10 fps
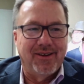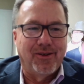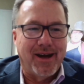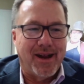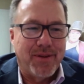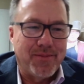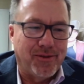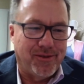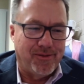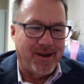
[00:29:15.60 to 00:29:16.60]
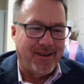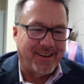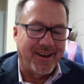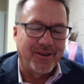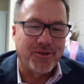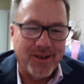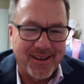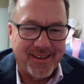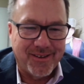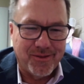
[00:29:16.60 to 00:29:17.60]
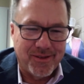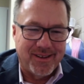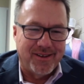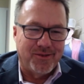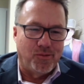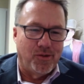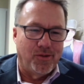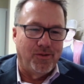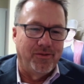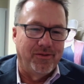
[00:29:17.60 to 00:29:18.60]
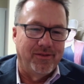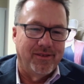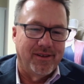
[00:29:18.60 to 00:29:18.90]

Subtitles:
I know a lot of people from around the country in this world.